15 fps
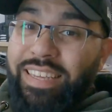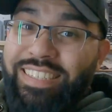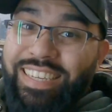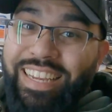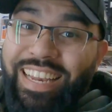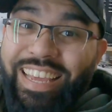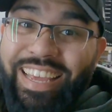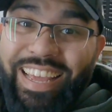
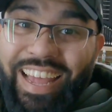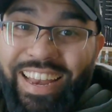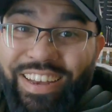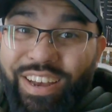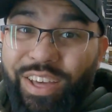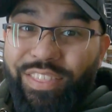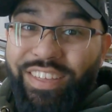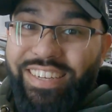basically
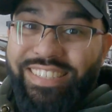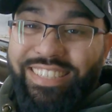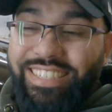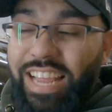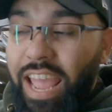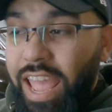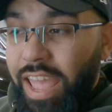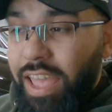another
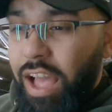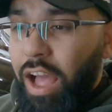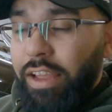day.